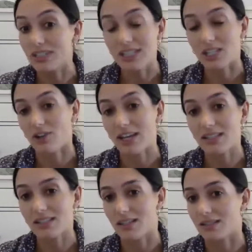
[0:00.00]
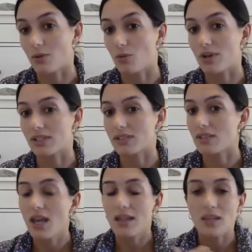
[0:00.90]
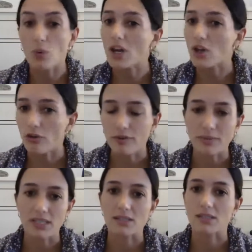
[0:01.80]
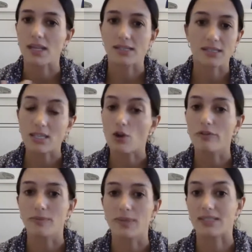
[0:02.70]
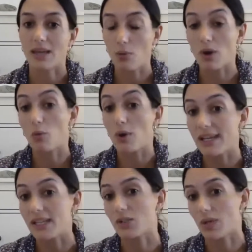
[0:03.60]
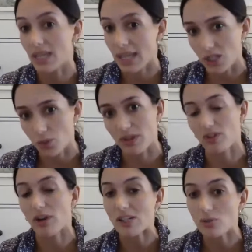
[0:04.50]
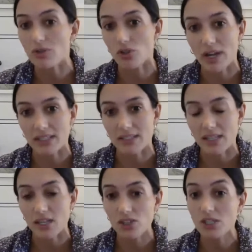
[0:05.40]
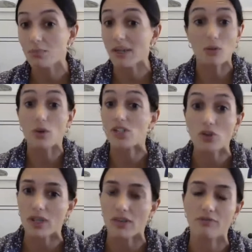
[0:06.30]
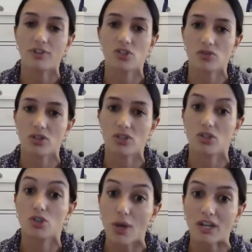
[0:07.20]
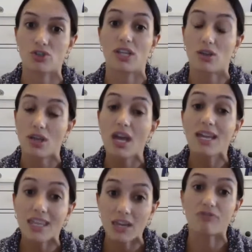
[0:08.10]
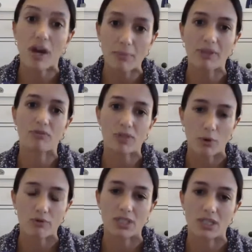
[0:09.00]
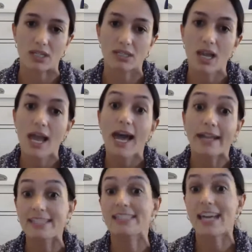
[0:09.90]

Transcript: this crisis, there were governments, city governments, that were willing to engage with grassroots organizations, but there was no infrastructure to actually give rapid responses. And I